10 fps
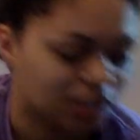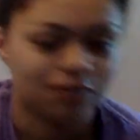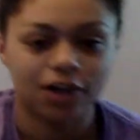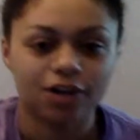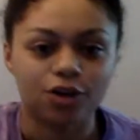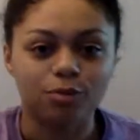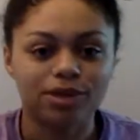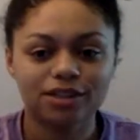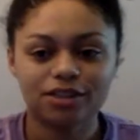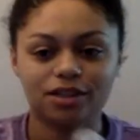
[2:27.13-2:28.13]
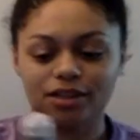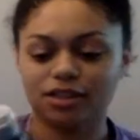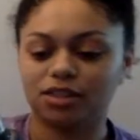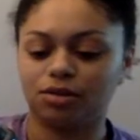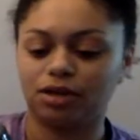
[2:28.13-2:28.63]
stuff I already opened.
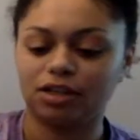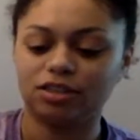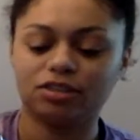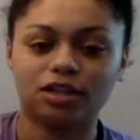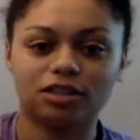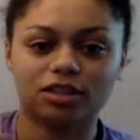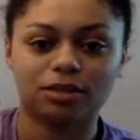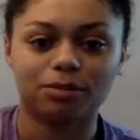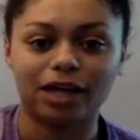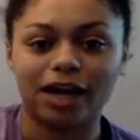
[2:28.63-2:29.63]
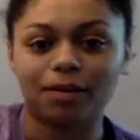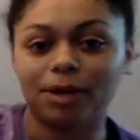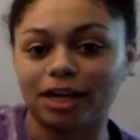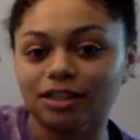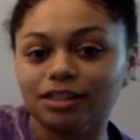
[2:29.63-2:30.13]
So I also got this like black
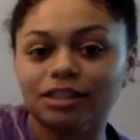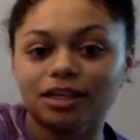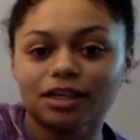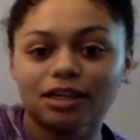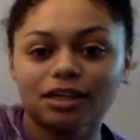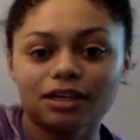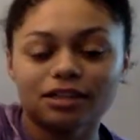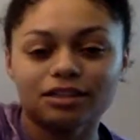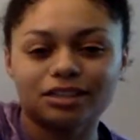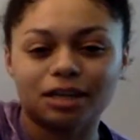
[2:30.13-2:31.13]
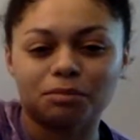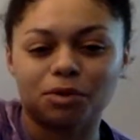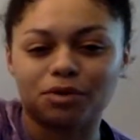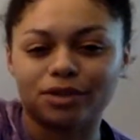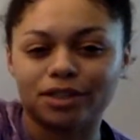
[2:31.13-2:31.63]
paint,
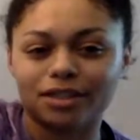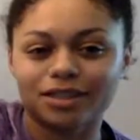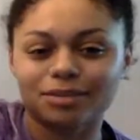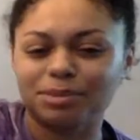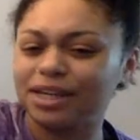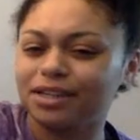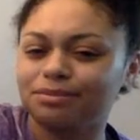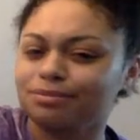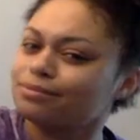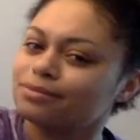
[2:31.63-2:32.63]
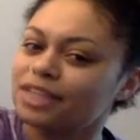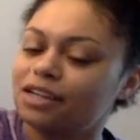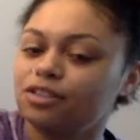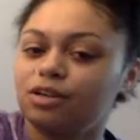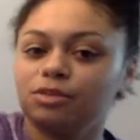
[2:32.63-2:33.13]
tempura paint. I
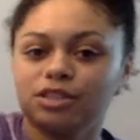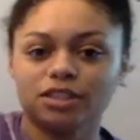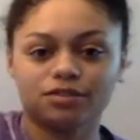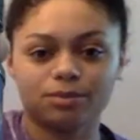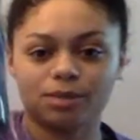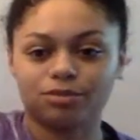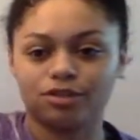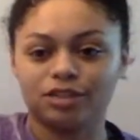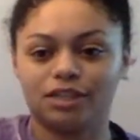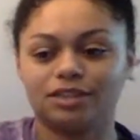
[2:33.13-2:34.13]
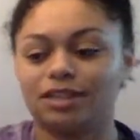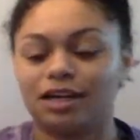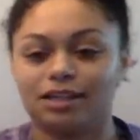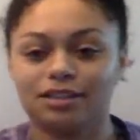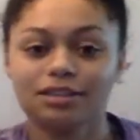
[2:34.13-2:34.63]
don't know, I'm using it for my protest
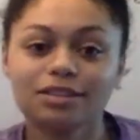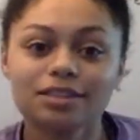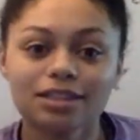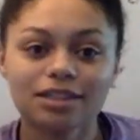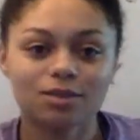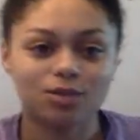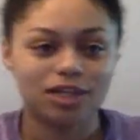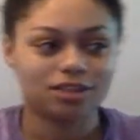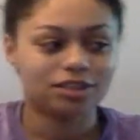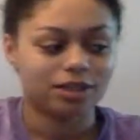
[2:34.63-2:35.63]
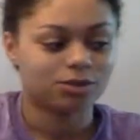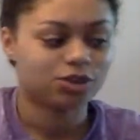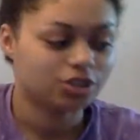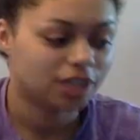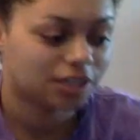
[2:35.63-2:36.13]
signs, which I'm
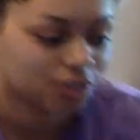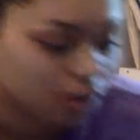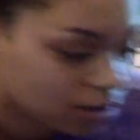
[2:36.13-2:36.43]
sure you guys are